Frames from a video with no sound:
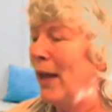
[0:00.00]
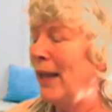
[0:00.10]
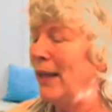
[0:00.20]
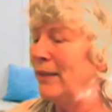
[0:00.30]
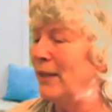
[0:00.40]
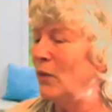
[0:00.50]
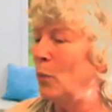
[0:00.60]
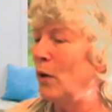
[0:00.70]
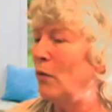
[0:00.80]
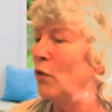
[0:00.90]
he says
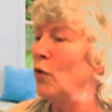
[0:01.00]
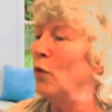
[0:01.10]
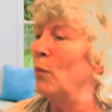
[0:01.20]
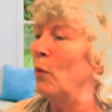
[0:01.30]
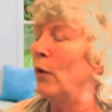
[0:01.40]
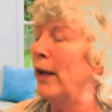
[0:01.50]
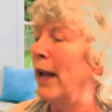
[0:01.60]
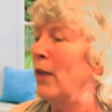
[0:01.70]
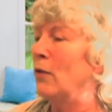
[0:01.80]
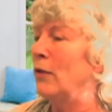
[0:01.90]
wherever 2 or more are
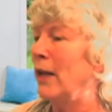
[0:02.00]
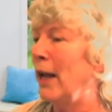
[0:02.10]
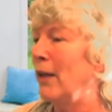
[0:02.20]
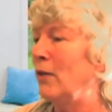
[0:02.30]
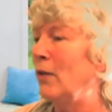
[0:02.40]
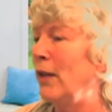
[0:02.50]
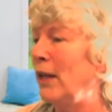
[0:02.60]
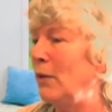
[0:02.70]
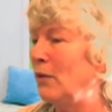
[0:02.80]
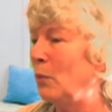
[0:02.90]
gathered together,
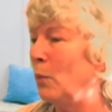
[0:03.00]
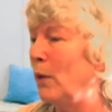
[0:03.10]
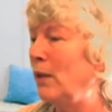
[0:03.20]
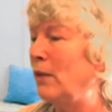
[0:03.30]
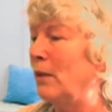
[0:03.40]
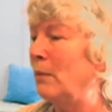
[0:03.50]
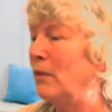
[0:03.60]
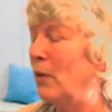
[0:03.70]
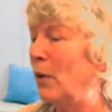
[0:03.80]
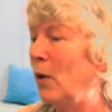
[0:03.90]
he is with them.
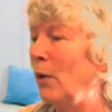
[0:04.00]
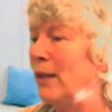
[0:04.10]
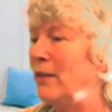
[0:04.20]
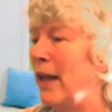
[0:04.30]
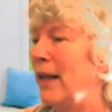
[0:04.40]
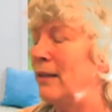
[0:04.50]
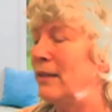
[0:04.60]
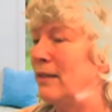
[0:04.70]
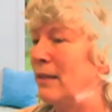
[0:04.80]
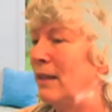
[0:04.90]
So it only
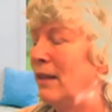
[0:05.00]
takes,